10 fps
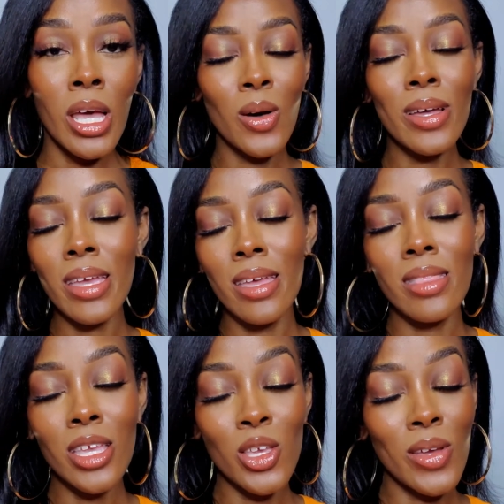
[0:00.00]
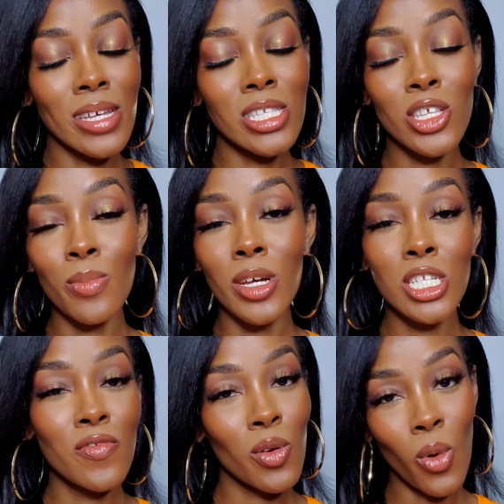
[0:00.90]
Again, thank you guys so much
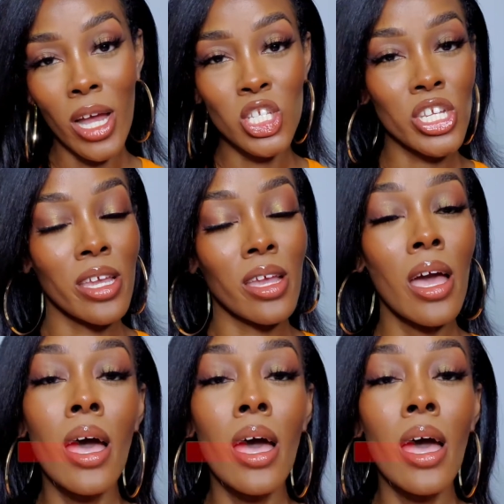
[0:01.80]
for watching.